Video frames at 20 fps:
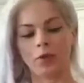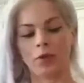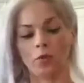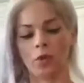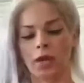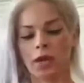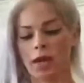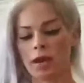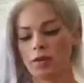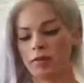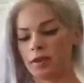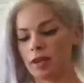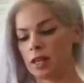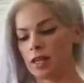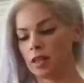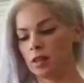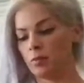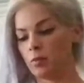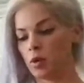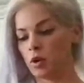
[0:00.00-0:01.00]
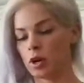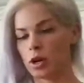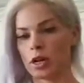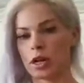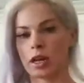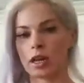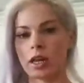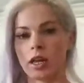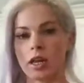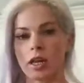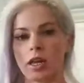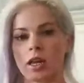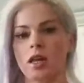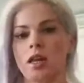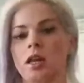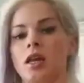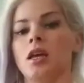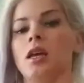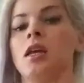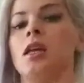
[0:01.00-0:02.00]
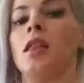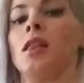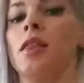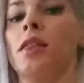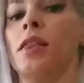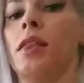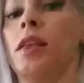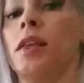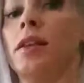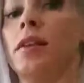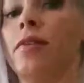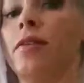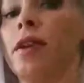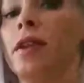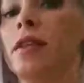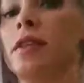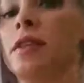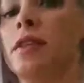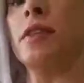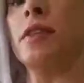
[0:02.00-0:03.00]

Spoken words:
we have in the morning the difference.